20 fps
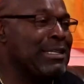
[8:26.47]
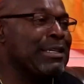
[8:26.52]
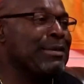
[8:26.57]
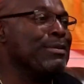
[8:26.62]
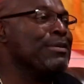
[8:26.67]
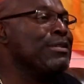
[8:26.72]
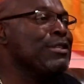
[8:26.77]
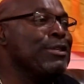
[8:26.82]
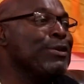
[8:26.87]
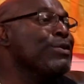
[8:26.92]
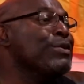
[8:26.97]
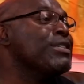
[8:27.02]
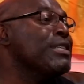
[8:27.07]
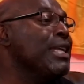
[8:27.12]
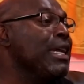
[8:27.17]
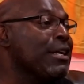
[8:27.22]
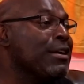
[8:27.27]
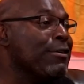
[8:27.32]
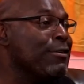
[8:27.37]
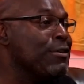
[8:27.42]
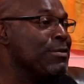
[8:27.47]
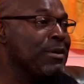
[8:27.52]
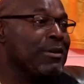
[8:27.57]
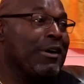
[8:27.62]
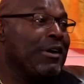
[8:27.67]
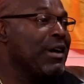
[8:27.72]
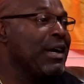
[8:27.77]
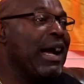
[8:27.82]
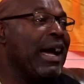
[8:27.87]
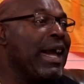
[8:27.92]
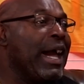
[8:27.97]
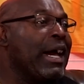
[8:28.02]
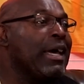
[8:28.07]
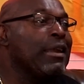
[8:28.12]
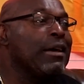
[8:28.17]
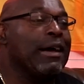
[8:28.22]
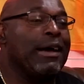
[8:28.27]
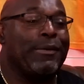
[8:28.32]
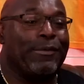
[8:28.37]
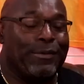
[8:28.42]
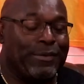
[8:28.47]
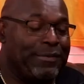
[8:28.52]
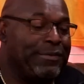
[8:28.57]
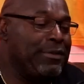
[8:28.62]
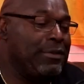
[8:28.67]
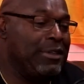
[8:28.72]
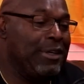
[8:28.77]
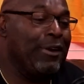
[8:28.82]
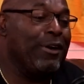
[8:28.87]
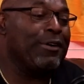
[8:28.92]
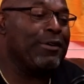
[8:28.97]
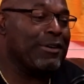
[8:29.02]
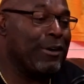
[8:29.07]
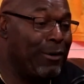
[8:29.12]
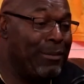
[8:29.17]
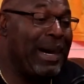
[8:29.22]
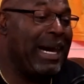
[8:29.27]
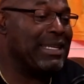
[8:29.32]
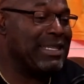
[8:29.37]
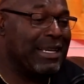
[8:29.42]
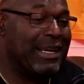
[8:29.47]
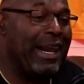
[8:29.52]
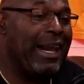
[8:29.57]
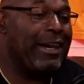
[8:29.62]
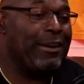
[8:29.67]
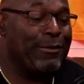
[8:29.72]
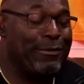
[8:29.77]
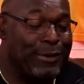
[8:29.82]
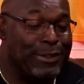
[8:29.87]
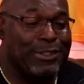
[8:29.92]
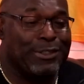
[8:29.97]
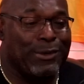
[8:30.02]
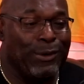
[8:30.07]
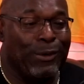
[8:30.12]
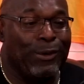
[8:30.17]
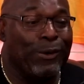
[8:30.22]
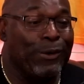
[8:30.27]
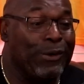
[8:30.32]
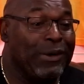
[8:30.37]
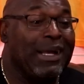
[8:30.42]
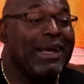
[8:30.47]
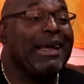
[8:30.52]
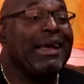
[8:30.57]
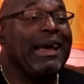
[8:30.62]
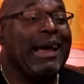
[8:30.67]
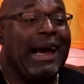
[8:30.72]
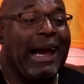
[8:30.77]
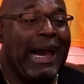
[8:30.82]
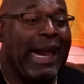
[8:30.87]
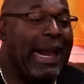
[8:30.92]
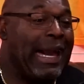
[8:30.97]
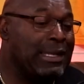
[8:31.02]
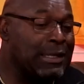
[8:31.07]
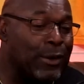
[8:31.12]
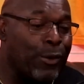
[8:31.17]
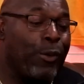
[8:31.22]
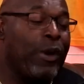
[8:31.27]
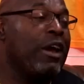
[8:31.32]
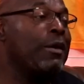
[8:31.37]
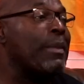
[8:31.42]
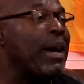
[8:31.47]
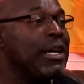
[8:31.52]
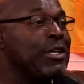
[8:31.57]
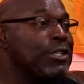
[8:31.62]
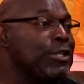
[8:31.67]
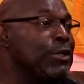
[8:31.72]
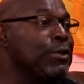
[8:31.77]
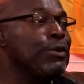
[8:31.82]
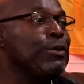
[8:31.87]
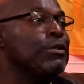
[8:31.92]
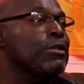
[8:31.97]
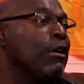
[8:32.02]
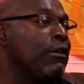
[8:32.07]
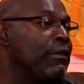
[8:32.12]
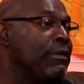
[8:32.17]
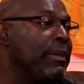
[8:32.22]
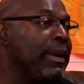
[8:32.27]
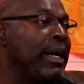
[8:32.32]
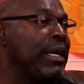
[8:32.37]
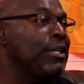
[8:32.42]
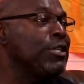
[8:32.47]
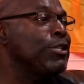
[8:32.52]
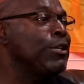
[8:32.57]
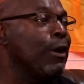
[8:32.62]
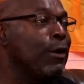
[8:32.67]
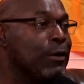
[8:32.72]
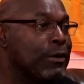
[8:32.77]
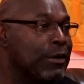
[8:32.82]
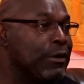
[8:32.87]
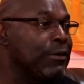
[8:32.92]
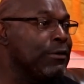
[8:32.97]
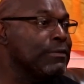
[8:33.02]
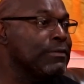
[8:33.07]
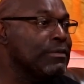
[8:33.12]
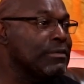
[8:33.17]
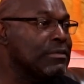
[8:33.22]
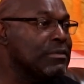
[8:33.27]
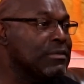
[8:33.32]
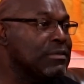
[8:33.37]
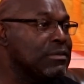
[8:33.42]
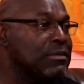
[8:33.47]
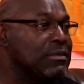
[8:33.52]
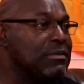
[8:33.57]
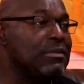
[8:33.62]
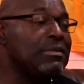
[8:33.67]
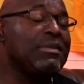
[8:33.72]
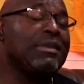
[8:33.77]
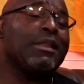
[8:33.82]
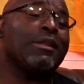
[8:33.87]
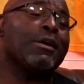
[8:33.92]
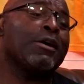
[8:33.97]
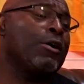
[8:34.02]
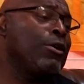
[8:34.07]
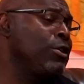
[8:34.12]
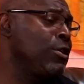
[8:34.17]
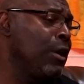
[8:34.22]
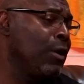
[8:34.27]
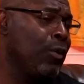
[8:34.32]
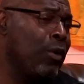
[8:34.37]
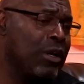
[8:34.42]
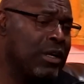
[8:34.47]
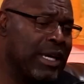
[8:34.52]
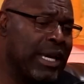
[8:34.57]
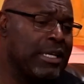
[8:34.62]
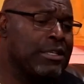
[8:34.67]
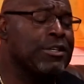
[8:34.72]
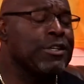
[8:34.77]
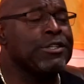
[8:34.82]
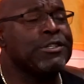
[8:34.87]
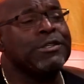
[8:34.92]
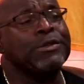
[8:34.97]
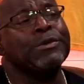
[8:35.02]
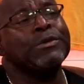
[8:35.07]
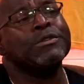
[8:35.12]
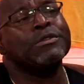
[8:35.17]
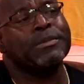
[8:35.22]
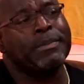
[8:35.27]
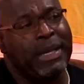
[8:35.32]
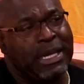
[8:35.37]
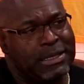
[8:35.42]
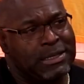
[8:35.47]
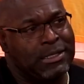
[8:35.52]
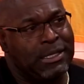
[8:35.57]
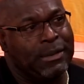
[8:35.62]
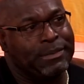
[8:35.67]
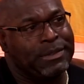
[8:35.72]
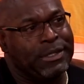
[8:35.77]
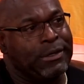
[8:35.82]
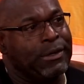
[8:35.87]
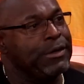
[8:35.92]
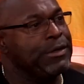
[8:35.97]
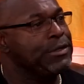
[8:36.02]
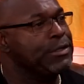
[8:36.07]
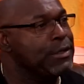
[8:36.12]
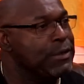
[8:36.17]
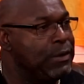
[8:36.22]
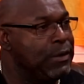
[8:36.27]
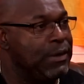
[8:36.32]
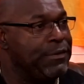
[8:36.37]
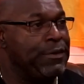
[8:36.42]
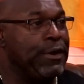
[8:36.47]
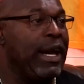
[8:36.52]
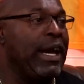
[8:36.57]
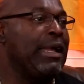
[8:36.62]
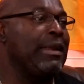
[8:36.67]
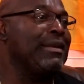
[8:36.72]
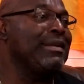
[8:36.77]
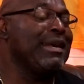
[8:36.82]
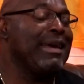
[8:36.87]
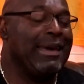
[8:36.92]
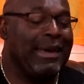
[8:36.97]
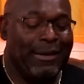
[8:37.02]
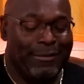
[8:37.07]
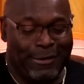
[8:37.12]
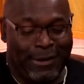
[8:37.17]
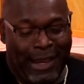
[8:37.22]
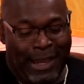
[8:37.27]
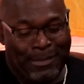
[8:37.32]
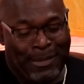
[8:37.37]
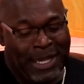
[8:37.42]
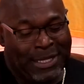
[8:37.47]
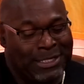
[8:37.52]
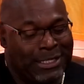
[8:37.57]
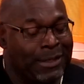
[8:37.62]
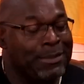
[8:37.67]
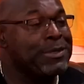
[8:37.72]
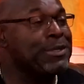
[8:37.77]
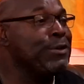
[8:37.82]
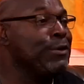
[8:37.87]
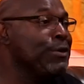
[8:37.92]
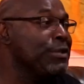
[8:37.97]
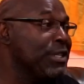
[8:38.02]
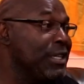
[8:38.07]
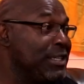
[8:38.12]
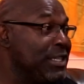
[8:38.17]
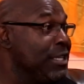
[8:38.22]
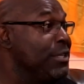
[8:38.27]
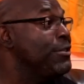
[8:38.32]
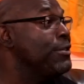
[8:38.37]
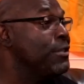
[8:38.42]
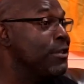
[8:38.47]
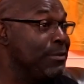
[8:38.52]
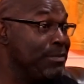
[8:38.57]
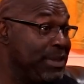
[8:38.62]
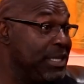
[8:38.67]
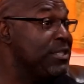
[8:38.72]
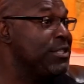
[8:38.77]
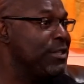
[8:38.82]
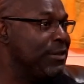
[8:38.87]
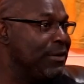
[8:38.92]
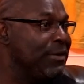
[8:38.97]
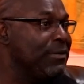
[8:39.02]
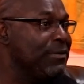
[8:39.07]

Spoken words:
some new sneakers because in Guyana, go back to Guyana for school, I had to wear my shoes over my shoulder because you don't want to get your shoes messed up to go to school. If you had messed up shoes, the teachers could beat you.